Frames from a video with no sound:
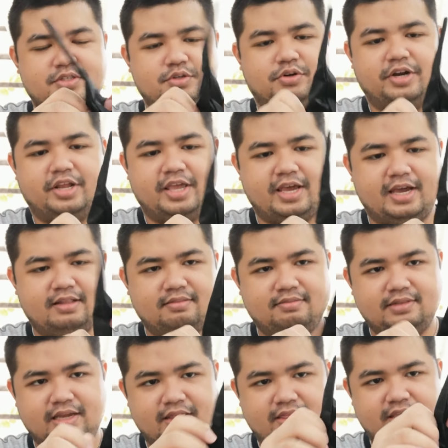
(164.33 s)
The sorting
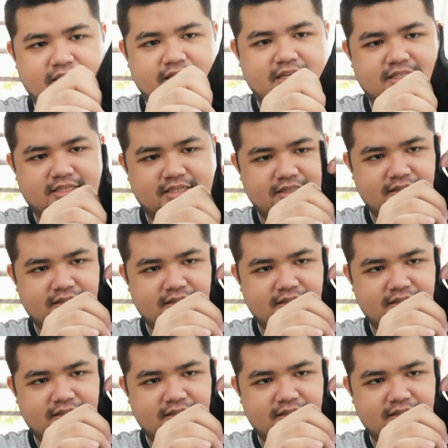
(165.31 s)
hat, I think that's